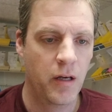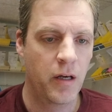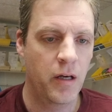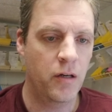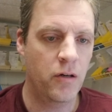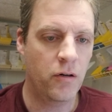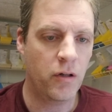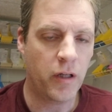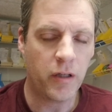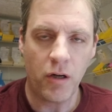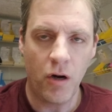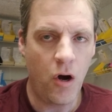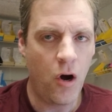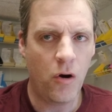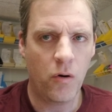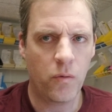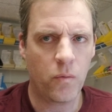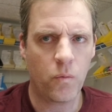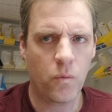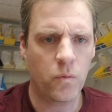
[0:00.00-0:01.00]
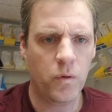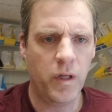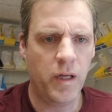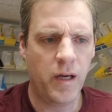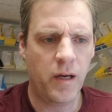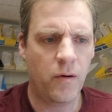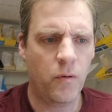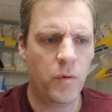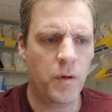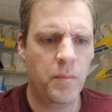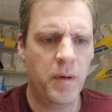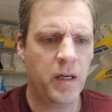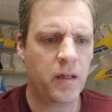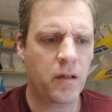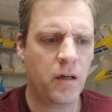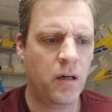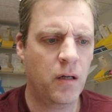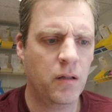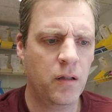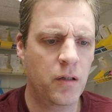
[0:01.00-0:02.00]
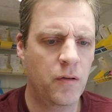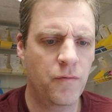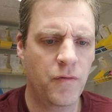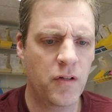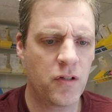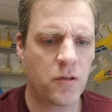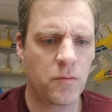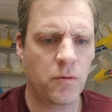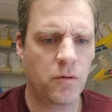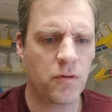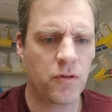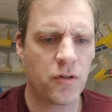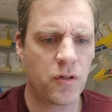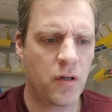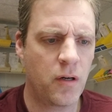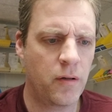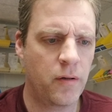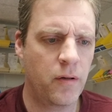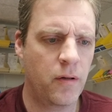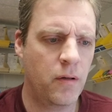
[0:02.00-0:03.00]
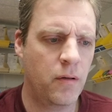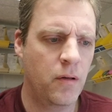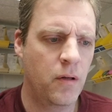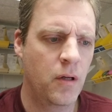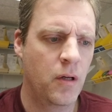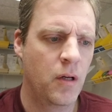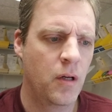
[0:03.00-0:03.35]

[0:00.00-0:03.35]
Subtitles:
And they're like, oh yeah, we make all the invisibles and all the